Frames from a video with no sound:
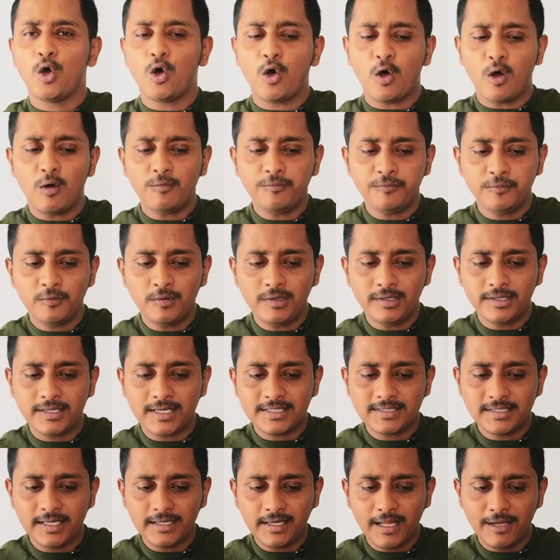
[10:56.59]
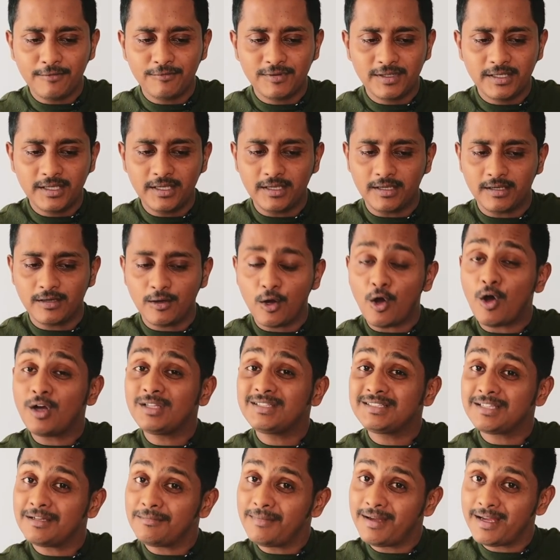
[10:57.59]
Awful doesn't have E.
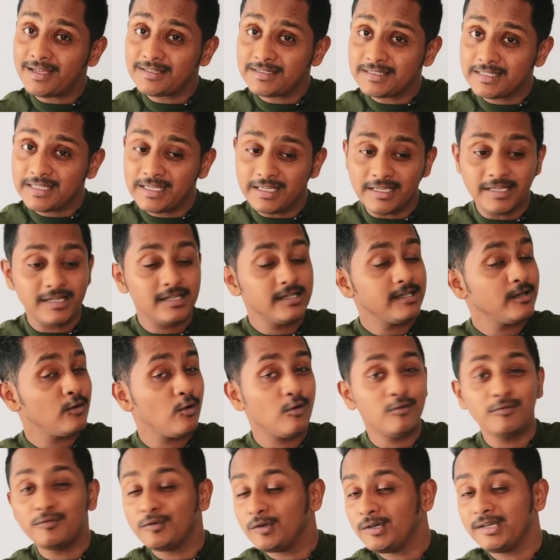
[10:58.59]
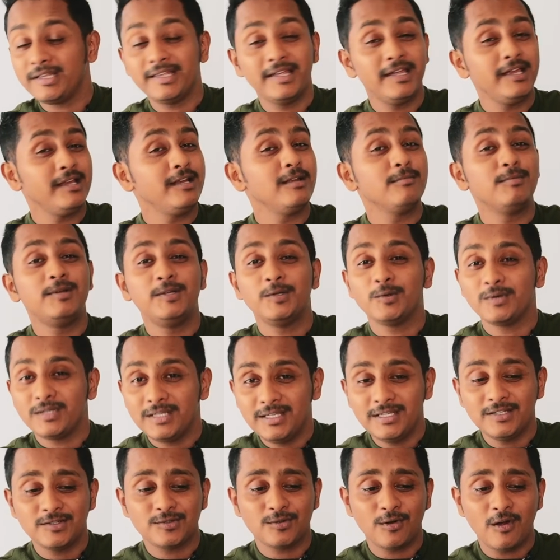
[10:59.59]
Awesome has E. Awful, A W.
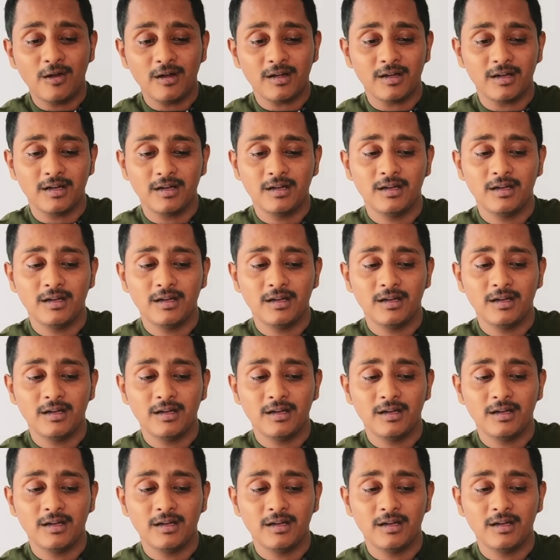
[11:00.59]
E is wrong.